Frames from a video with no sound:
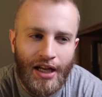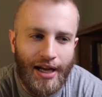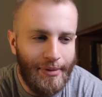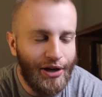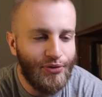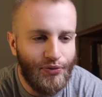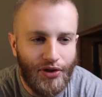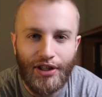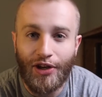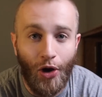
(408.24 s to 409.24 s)
Am I
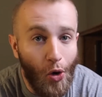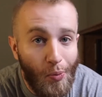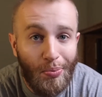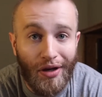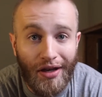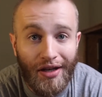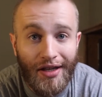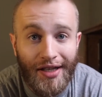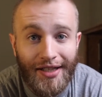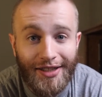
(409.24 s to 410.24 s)
really open
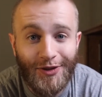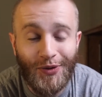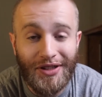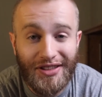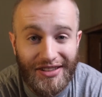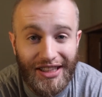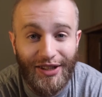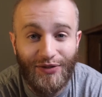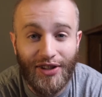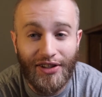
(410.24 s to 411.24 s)
to
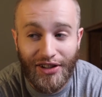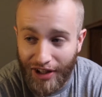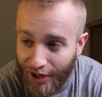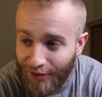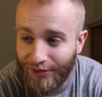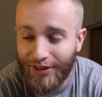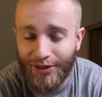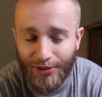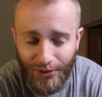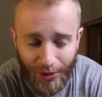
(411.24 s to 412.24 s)
receive the love that
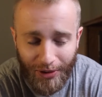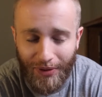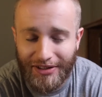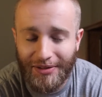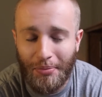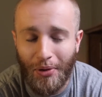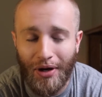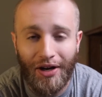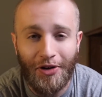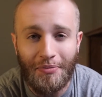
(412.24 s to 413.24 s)
the Lord wants to
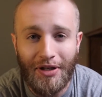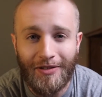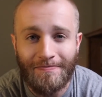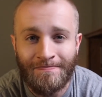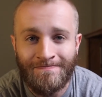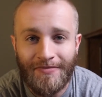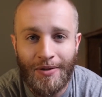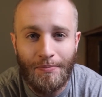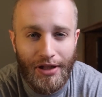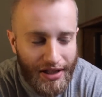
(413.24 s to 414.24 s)
pour out on me?
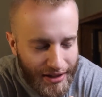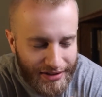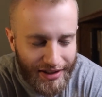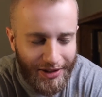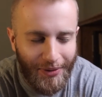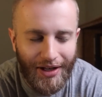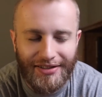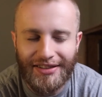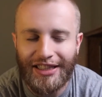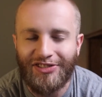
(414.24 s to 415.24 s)
The peace that he
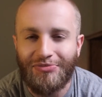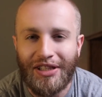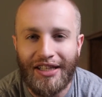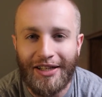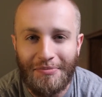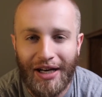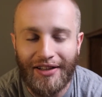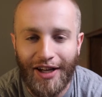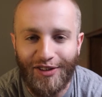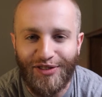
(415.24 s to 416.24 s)
wants to give me in my
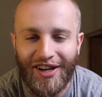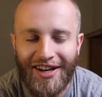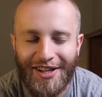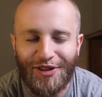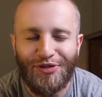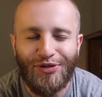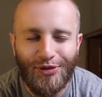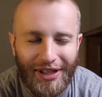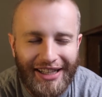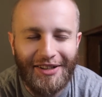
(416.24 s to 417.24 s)
life? The
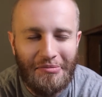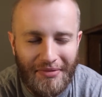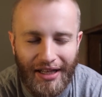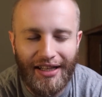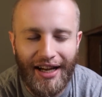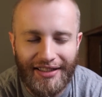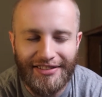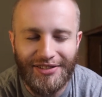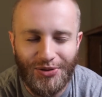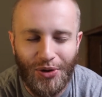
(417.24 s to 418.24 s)
freedom that he has
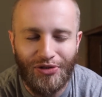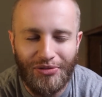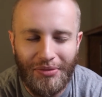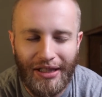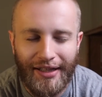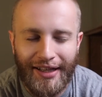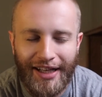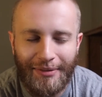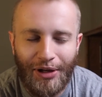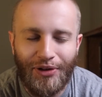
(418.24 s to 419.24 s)
in store for me?
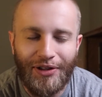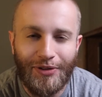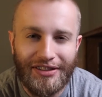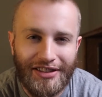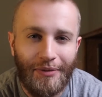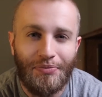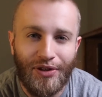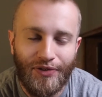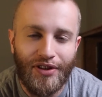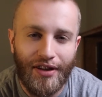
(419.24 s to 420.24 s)
Am I really
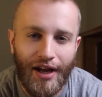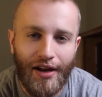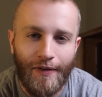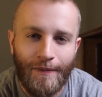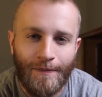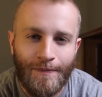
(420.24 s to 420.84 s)
receptive to that?